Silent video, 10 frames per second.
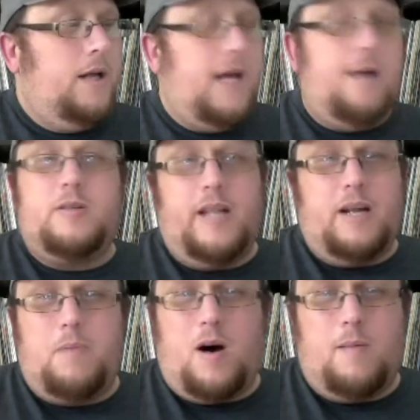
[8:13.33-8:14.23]
Emerson,
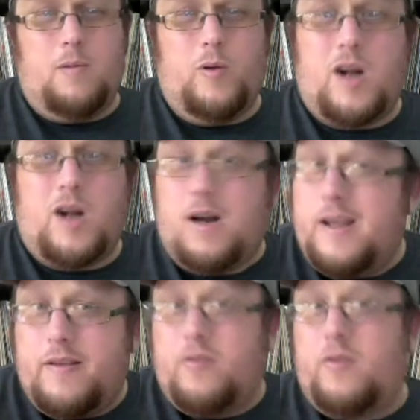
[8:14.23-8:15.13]
Lake & Palmer with
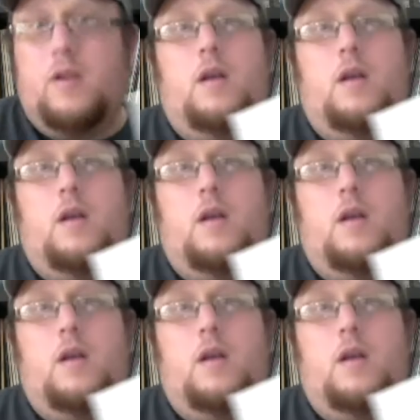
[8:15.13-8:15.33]
Tarkus.